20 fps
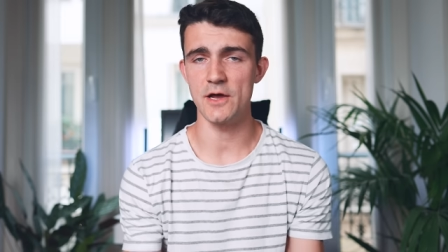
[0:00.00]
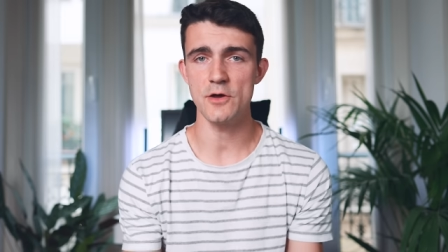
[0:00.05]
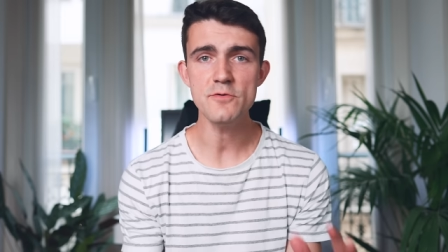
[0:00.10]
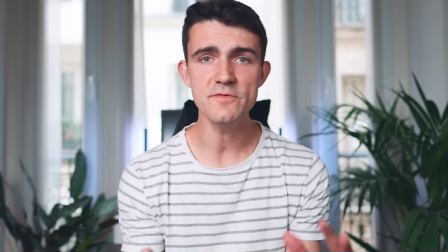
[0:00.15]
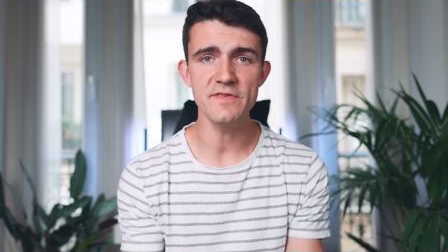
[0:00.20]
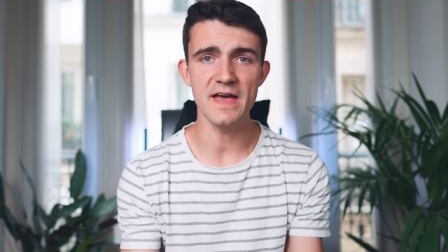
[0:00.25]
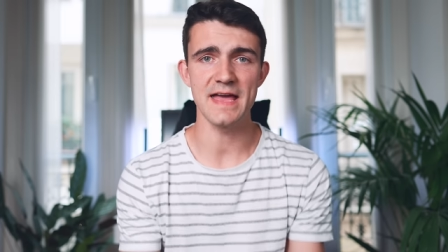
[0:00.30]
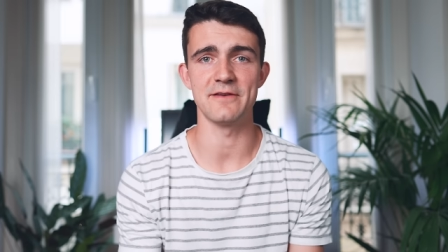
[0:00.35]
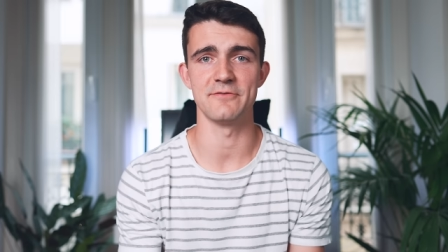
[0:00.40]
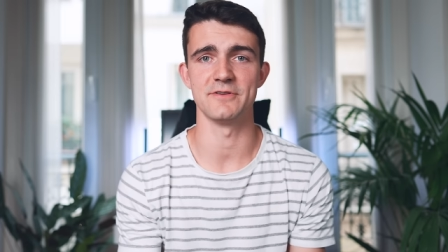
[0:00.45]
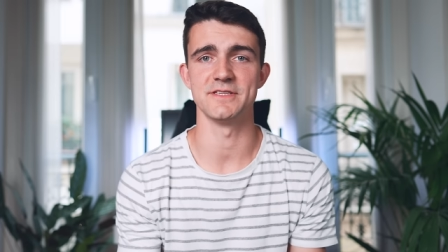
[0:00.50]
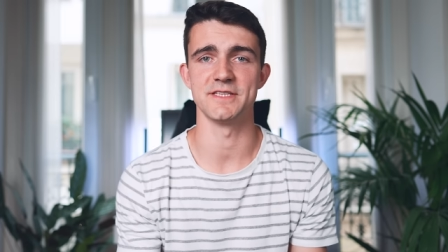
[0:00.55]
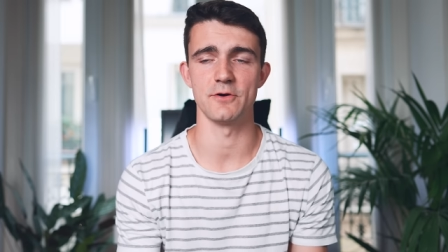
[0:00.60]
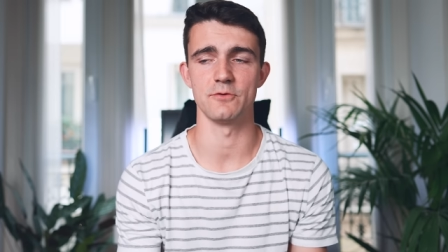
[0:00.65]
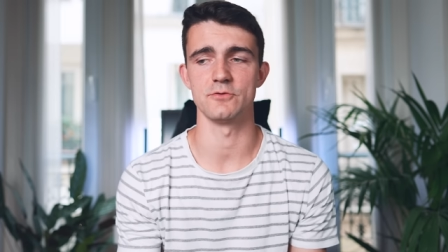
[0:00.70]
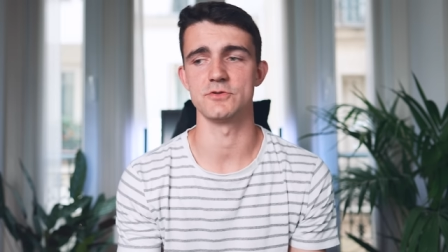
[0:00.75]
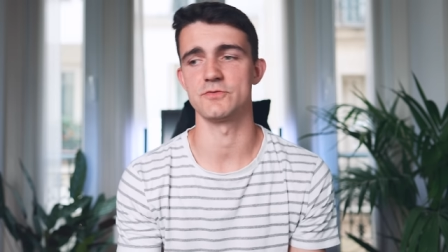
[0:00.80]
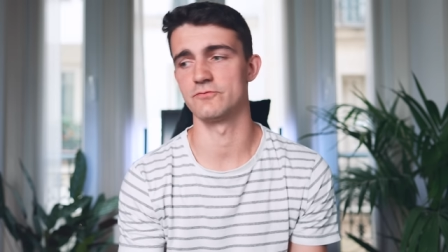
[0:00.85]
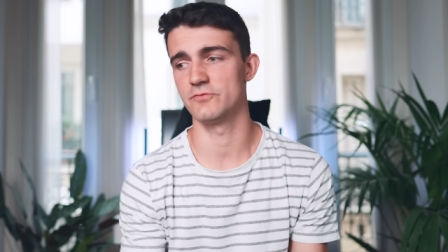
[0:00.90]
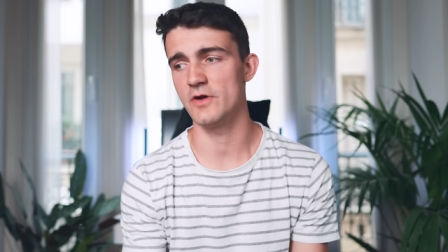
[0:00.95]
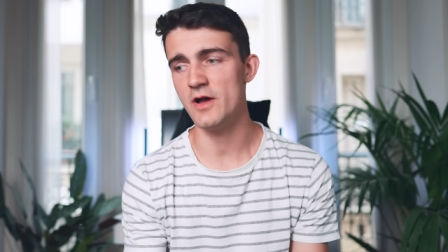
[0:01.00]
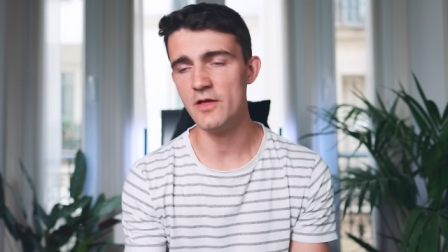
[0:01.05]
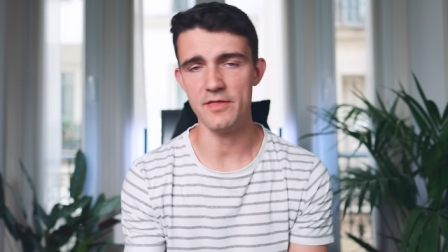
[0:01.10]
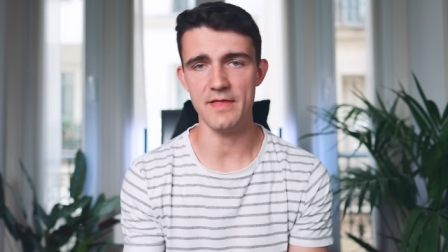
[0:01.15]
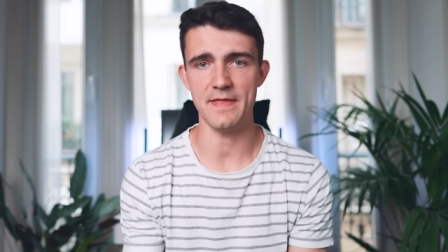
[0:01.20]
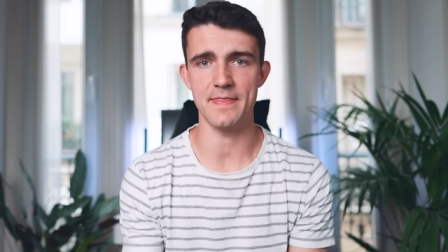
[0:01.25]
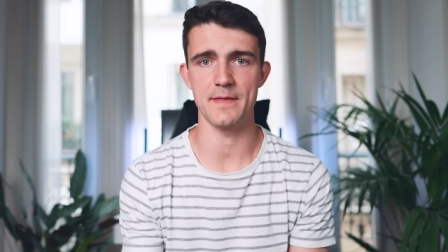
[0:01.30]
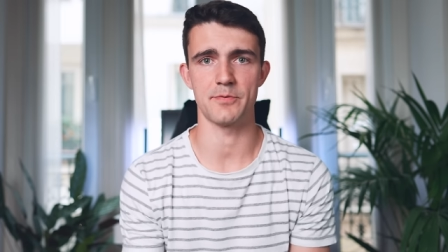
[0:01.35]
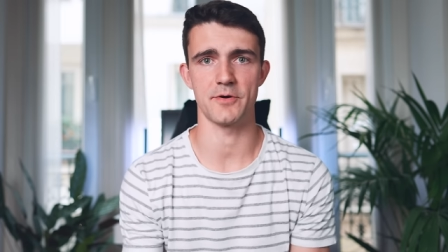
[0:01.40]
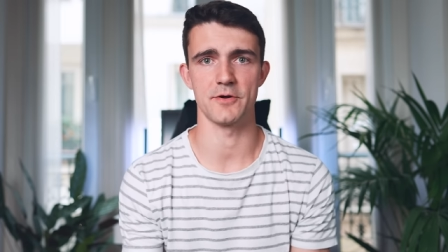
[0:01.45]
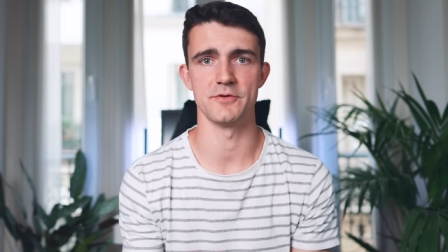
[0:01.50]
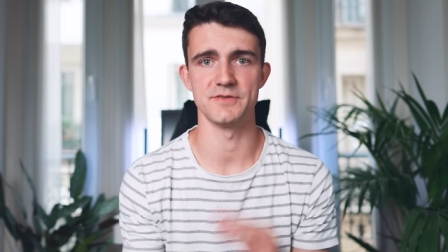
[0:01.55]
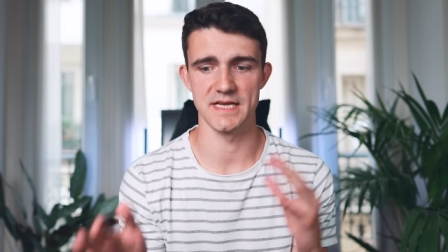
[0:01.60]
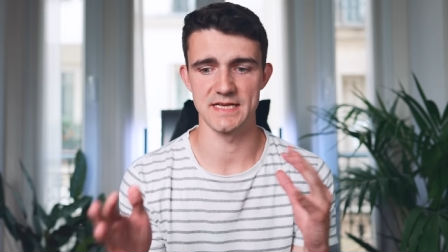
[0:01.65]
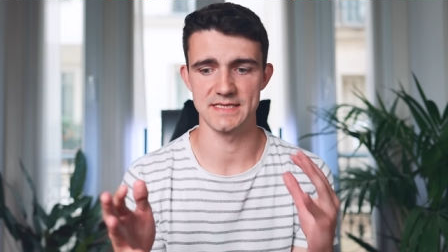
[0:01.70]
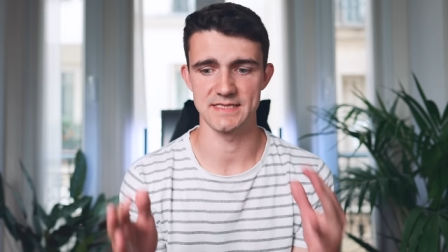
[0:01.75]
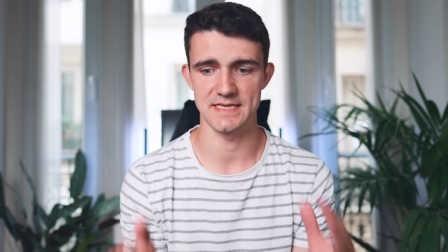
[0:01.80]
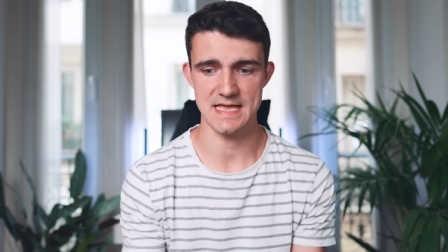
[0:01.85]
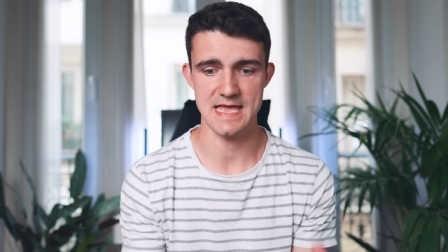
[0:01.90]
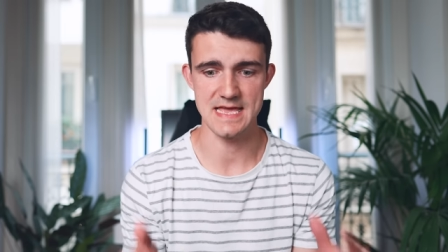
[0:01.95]
over end results rather than the
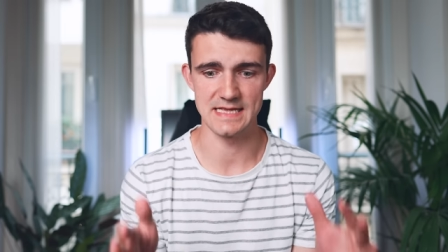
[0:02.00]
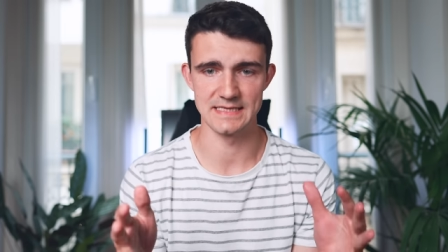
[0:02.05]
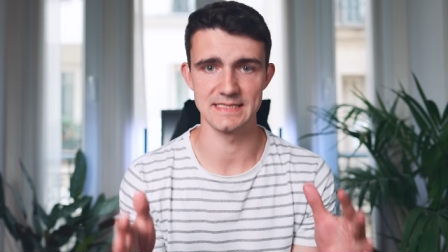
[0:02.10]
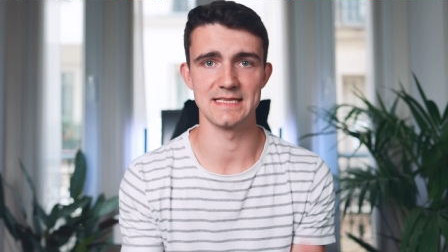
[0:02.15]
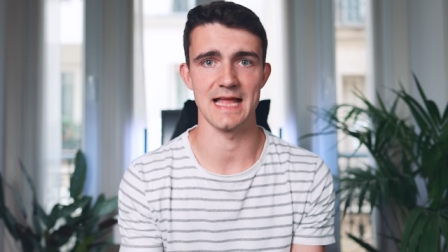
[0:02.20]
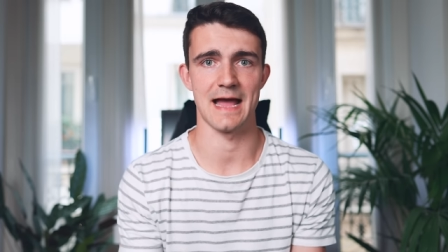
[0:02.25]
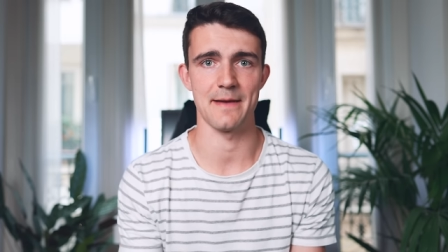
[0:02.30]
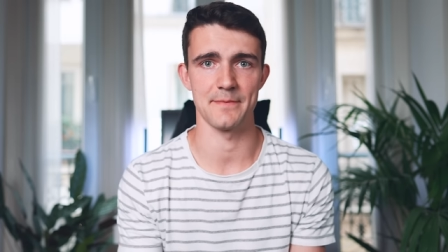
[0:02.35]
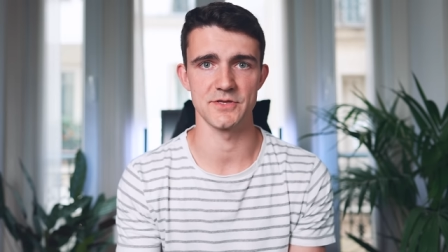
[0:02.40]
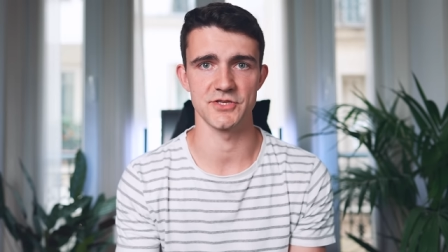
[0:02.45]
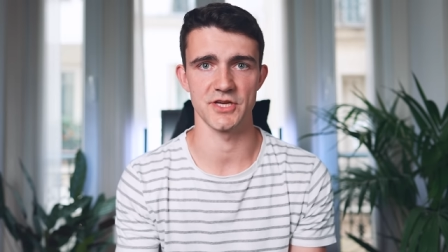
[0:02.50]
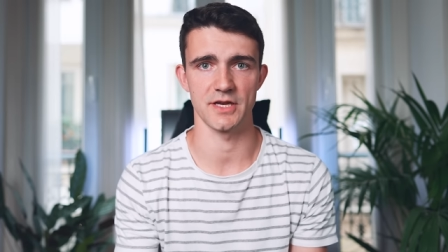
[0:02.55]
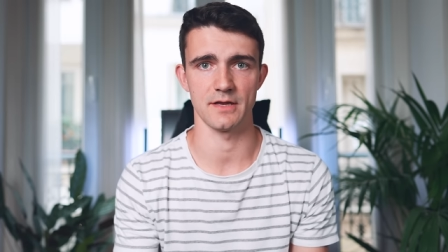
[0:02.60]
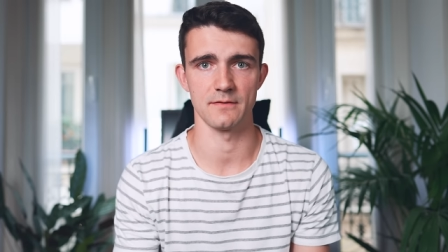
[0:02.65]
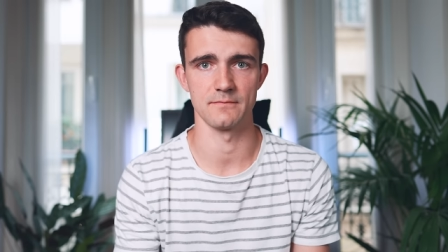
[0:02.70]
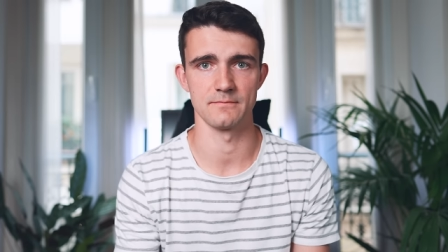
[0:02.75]
process is damaging.